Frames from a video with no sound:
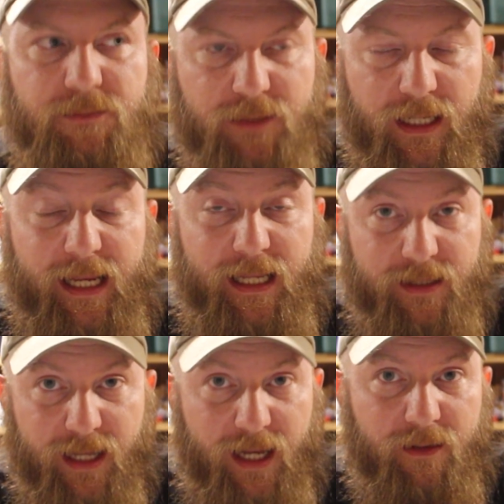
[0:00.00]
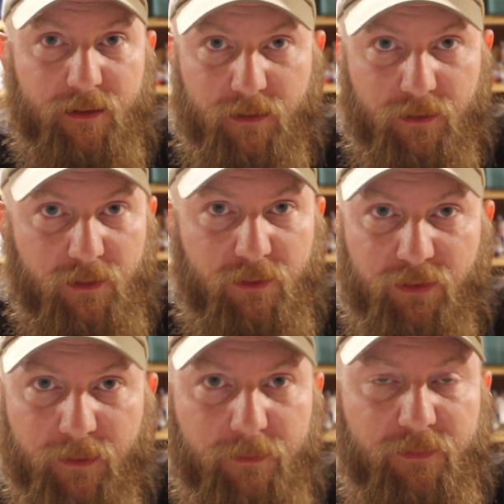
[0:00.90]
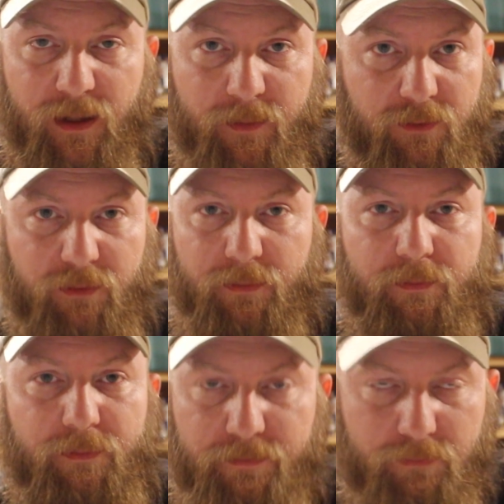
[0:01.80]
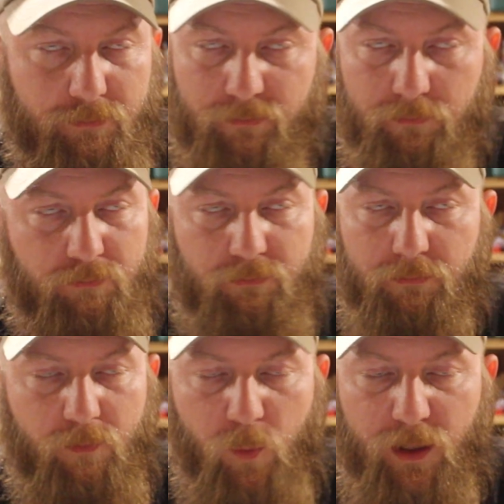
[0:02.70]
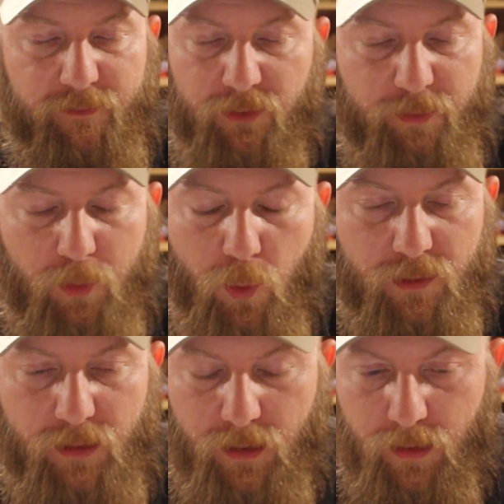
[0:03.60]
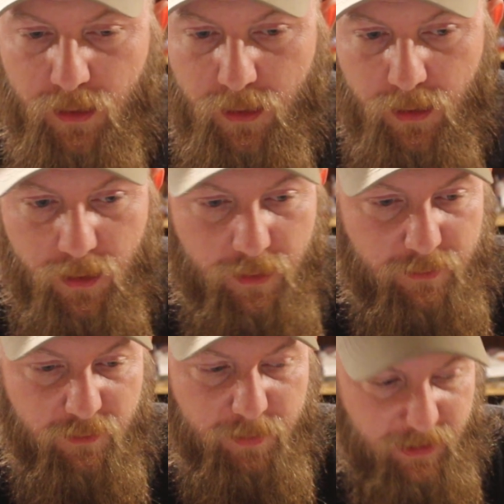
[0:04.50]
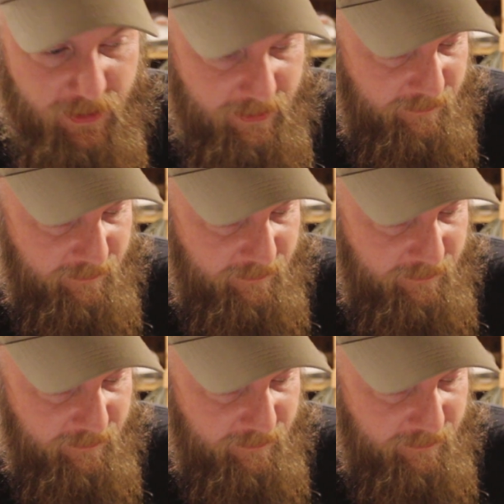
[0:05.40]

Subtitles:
And I get that. You're some famous whatever sport. You spend a lot